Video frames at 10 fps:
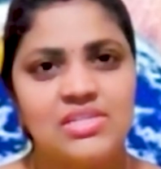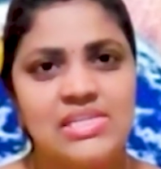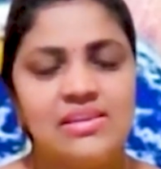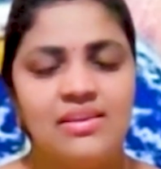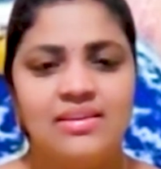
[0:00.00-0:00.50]

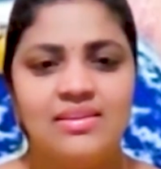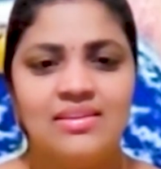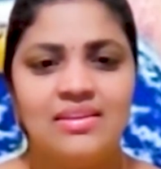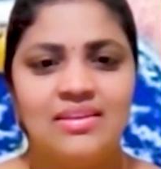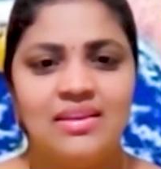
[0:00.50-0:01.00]
tree,
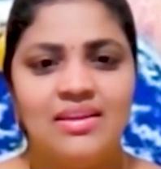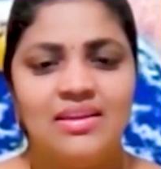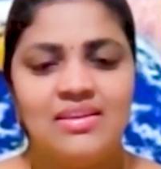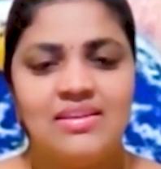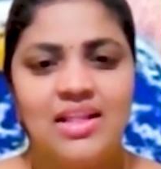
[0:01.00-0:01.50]

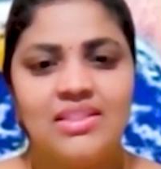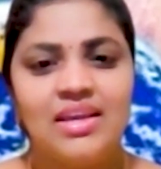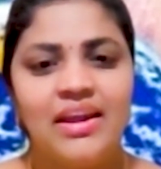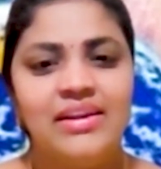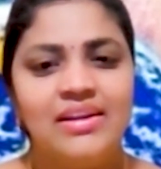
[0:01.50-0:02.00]

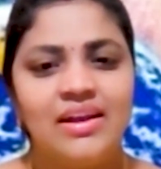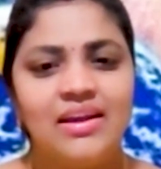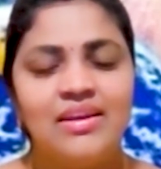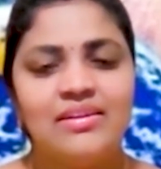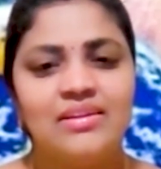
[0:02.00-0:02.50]
the
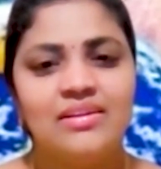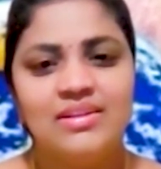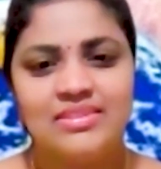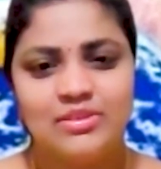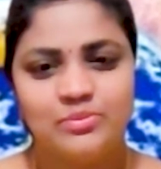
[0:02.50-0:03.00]
entire
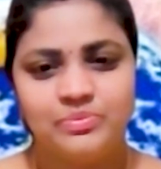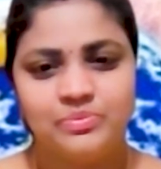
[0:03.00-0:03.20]
earth